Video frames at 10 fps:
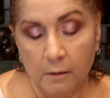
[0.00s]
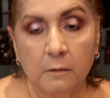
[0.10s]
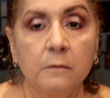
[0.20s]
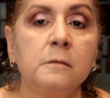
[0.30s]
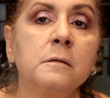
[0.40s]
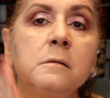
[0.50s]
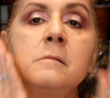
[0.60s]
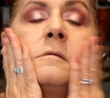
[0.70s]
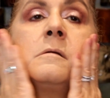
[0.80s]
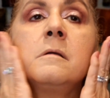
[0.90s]

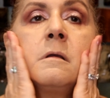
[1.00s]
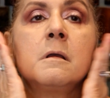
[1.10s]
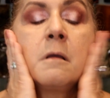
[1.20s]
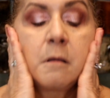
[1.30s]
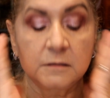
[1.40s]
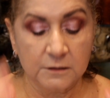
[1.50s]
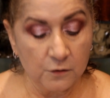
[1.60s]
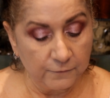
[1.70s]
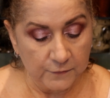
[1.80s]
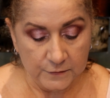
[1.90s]
It
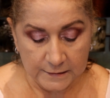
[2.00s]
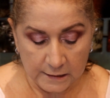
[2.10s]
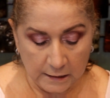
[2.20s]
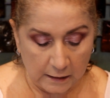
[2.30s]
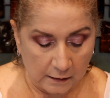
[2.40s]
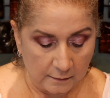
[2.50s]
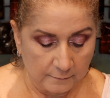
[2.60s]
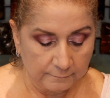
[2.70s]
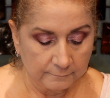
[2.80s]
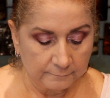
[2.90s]
still feels sticky.
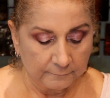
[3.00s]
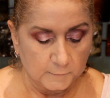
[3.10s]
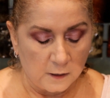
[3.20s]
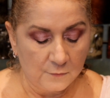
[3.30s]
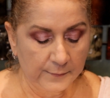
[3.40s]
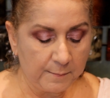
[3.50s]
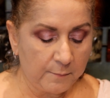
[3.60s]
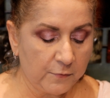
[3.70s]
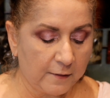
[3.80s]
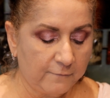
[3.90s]
I don't
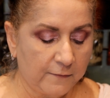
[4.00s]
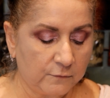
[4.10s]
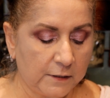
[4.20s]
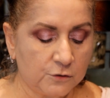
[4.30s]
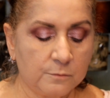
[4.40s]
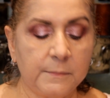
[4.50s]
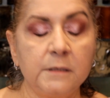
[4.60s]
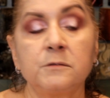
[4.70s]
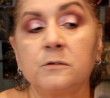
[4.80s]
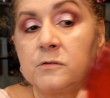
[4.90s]
remember that foundation
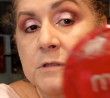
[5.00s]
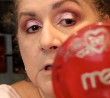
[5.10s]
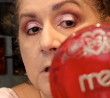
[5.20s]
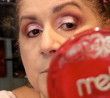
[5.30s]
being so sticky,